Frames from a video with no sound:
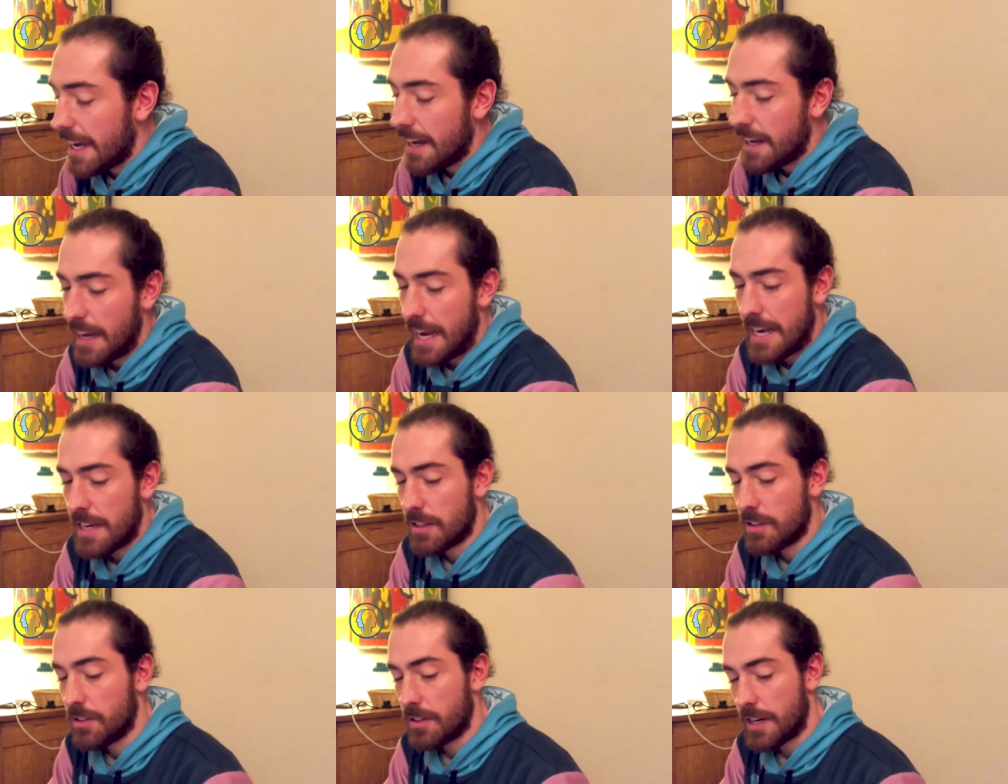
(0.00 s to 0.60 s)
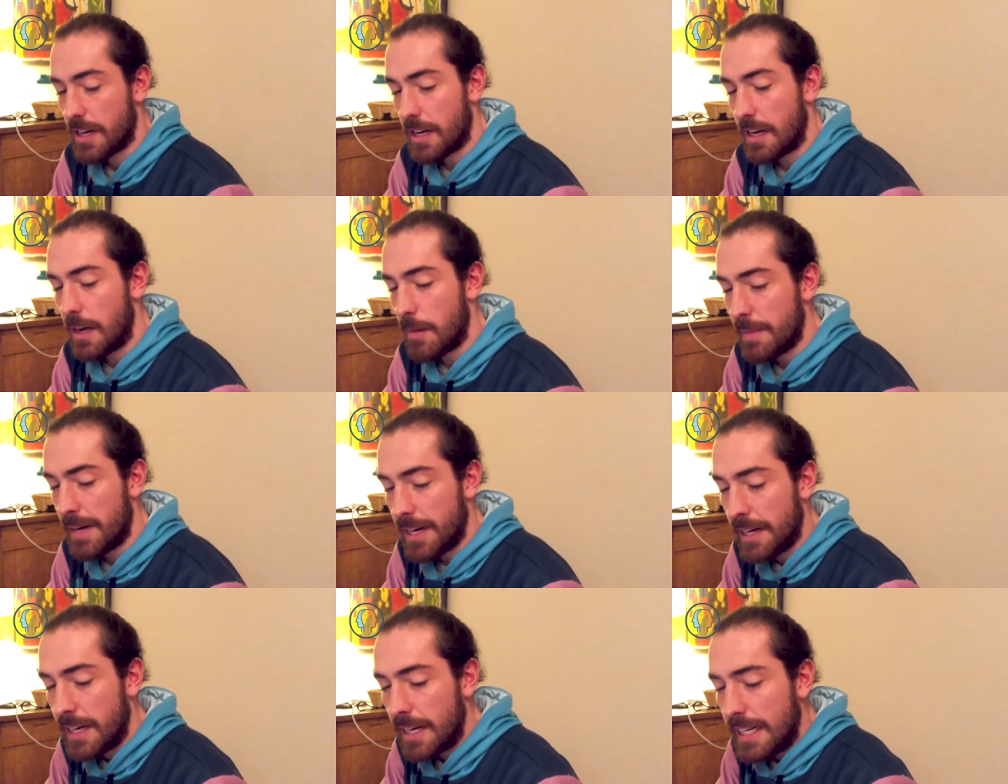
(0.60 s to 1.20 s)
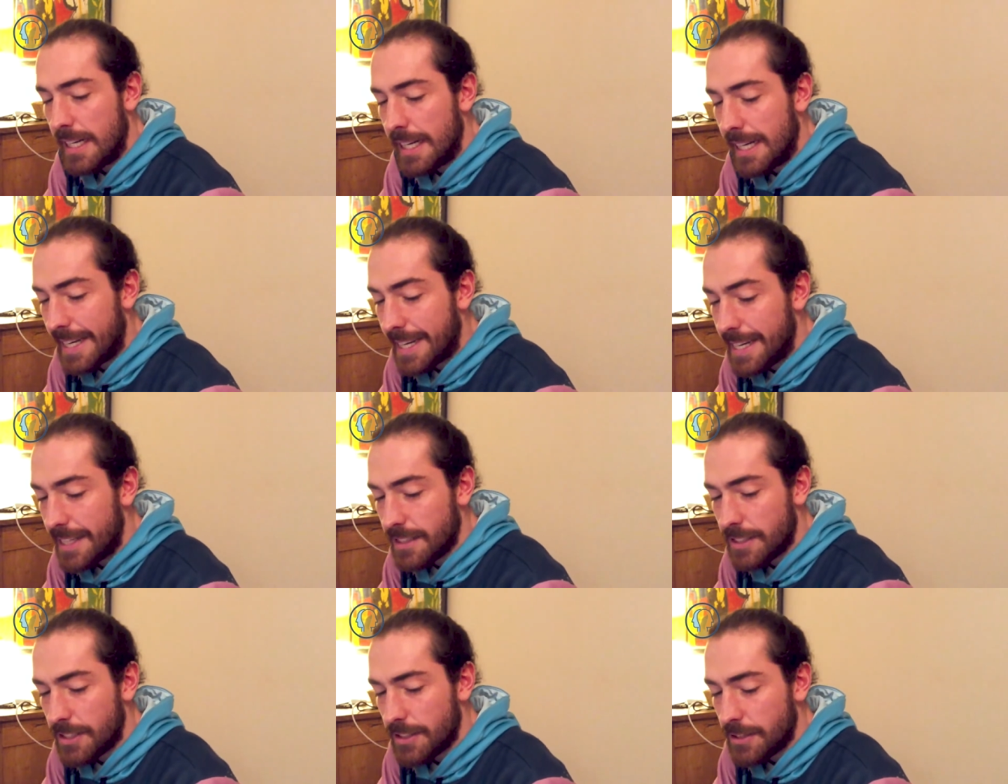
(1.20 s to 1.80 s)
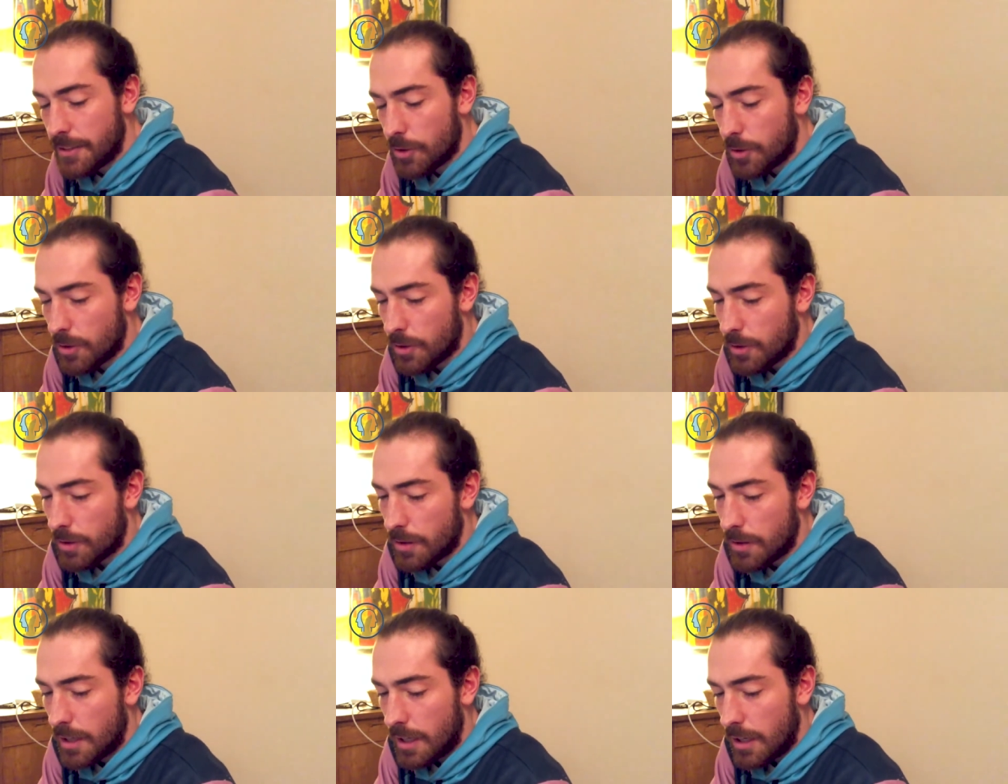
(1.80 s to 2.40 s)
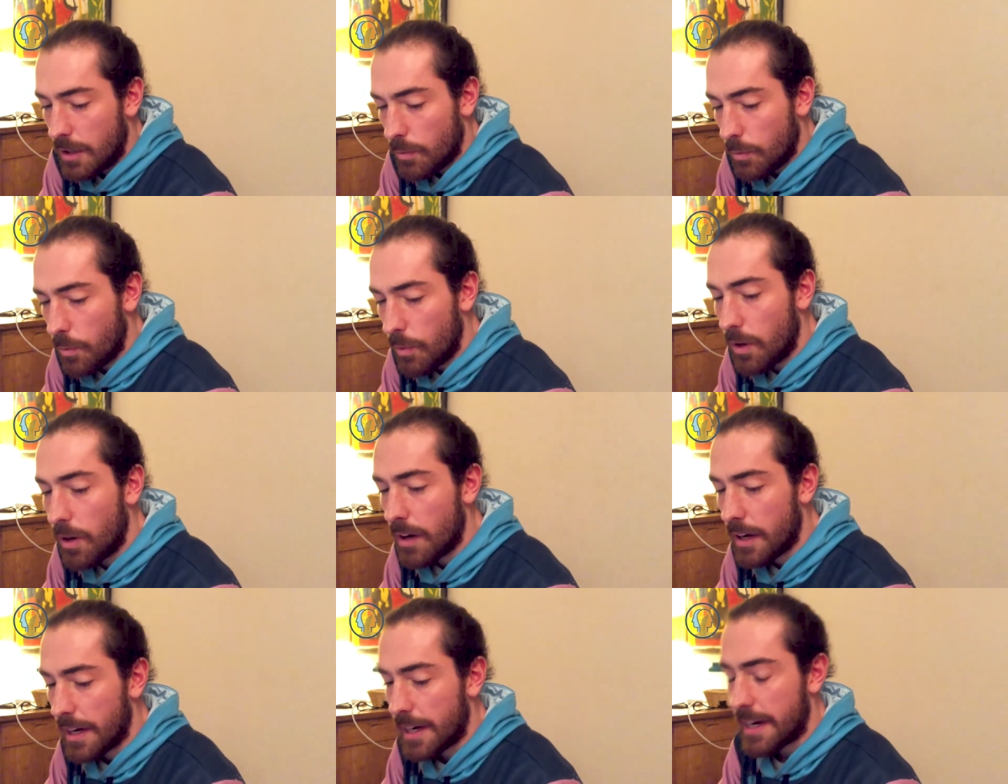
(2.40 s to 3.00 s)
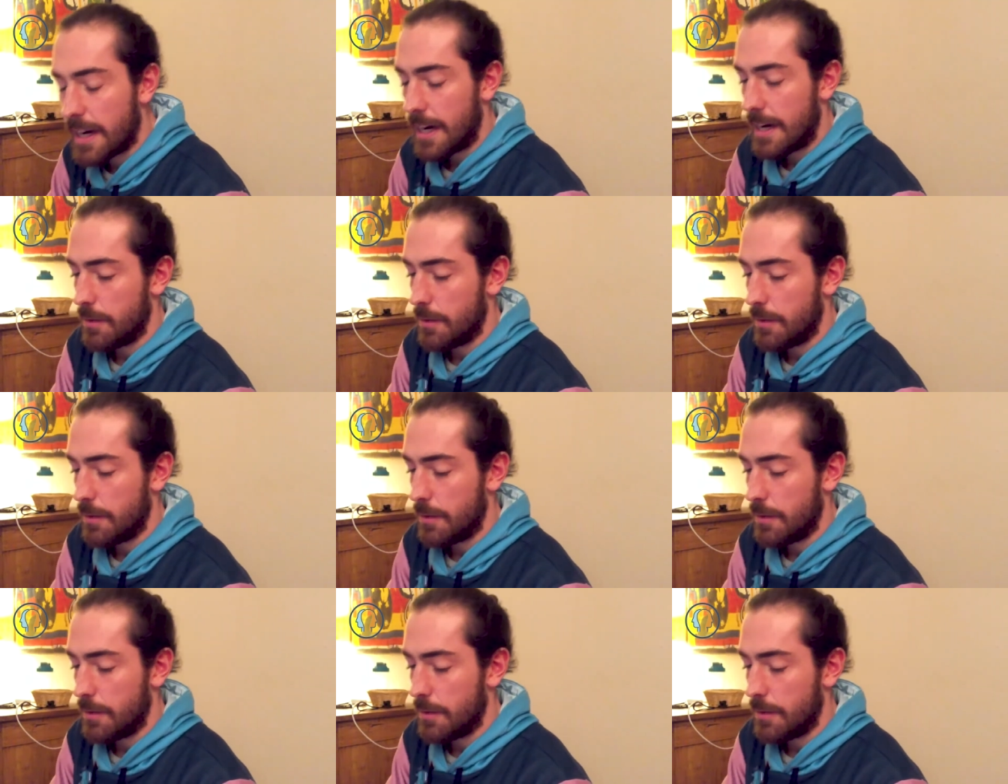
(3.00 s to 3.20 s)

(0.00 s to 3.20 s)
yeah. And look, I mean, akin to your work.